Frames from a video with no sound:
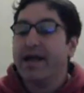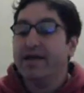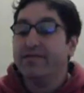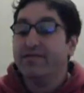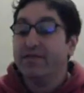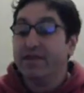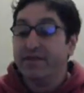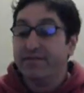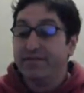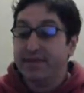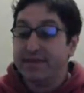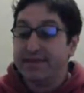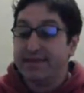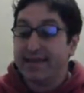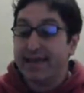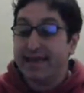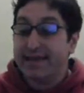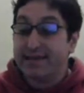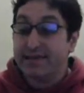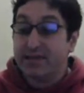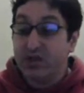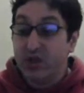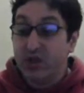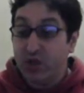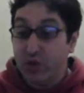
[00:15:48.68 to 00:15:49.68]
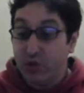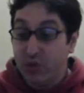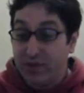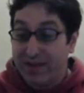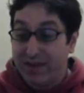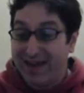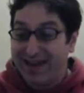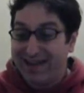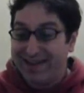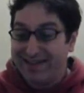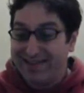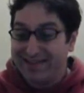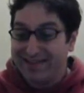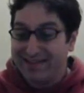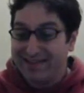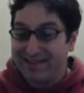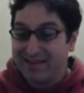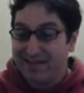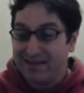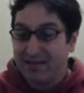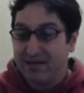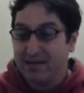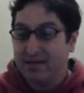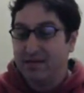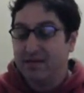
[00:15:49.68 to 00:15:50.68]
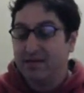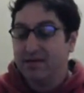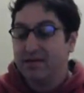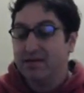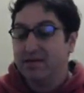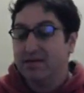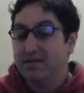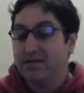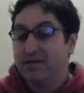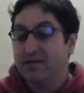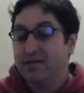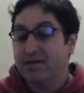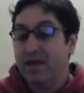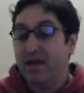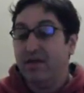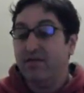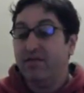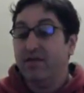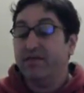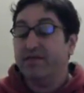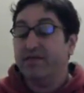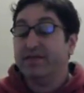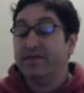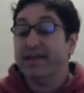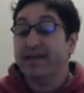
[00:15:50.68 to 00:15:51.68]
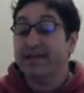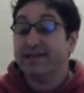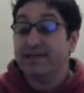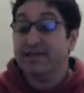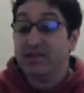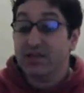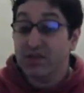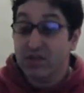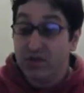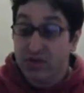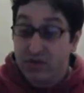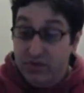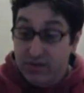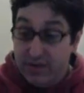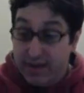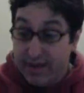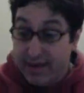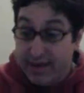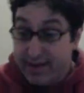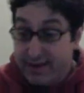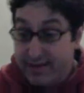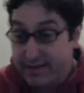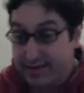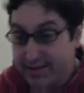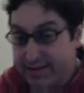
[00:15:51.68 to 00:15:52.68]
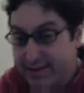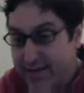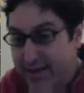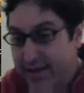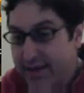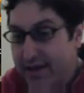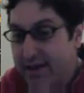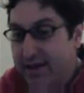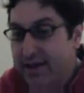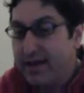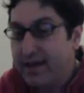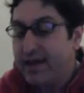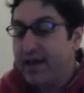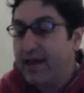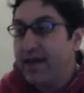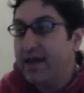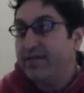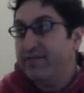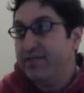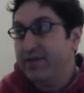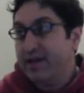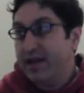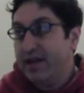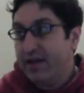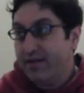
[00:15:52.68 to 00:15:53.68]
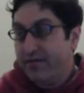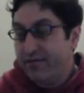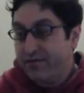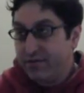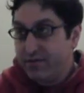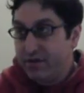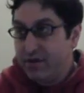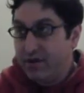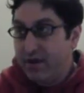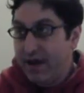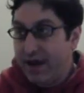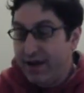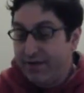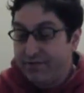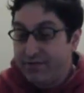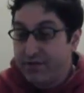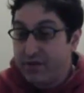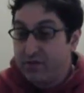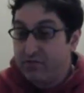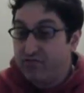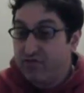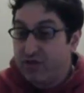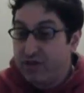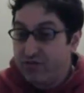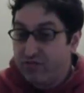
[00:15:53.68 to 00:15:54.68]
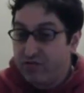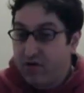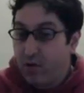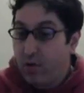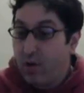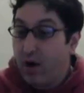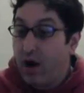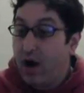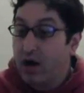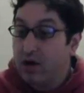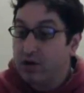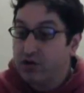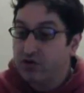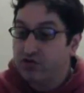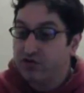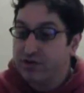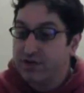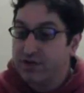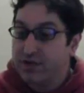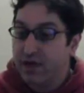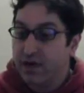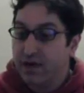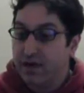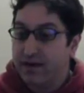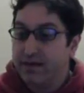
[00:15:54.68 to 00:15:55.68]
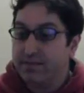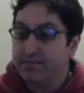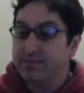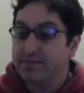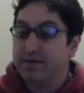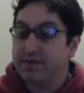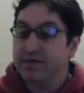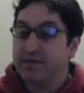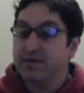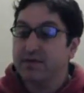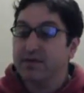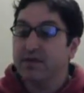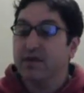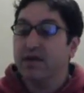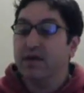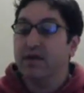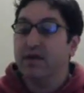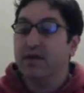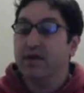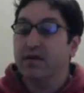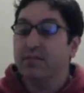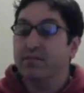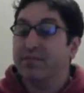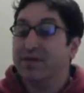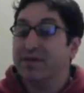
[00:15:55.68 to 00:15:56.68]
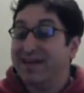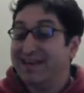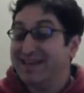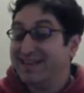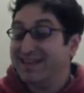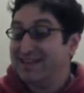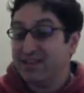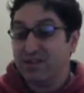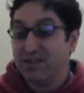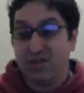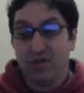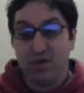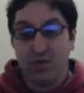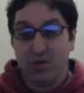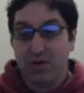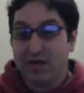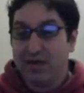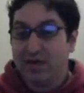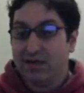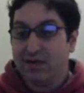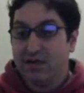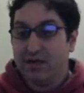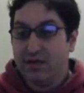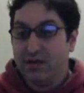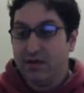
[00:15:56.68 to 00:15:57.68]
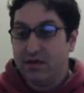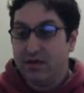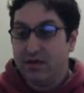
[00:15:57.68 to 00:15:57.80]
Even if it takes 2 days. Even if it takes 2 days. Even if you have to re-roll 100 times. Please do it.